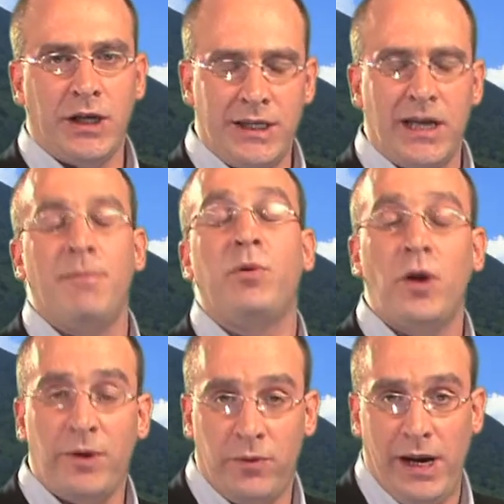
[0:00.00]
at the
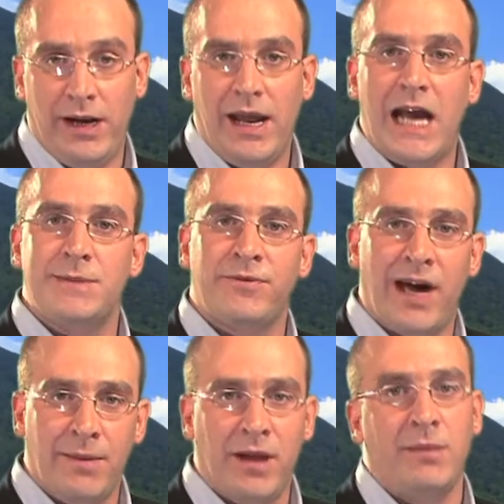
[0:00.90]
unemployment rate as
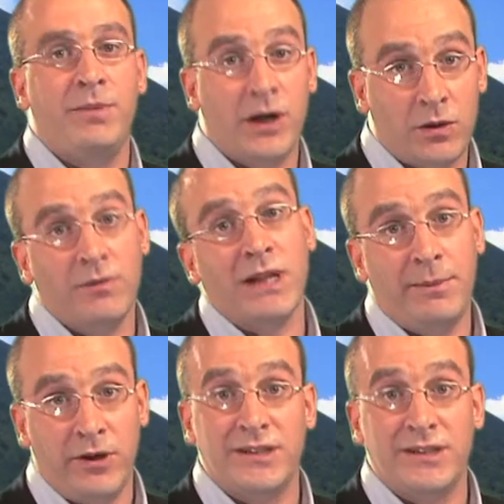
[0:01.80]
provided by the Bureau of Labor and